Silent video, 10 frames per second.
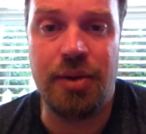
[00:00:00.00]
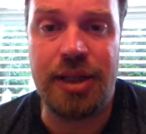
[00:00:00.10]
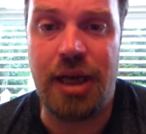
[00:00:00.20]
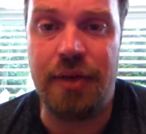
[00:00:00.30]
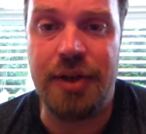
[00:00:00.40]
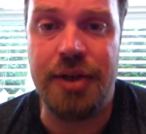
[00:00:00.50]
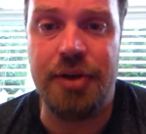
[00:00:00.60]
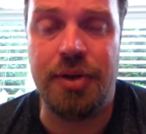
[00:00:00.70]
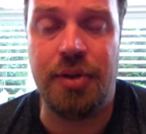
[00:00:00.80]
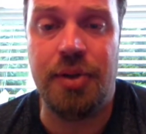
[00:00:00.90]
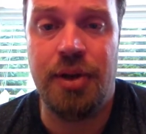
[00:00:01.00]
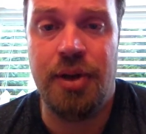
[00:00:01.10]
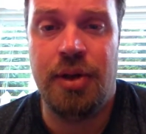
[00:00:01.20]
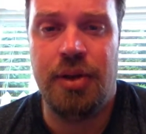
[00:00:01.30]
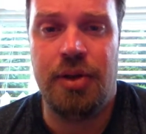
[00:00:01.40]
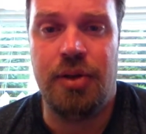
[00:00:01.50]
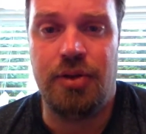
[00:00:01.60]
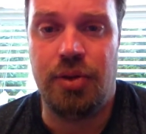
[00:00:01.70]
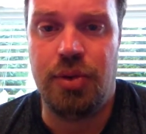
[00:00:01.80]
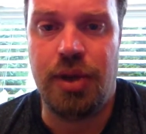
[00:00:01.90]
delve into
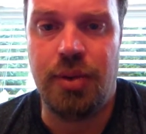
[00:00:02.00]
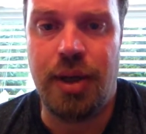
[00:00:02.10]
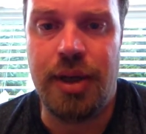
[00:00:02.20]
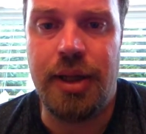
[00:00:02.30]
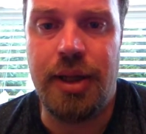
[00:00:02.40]
truly what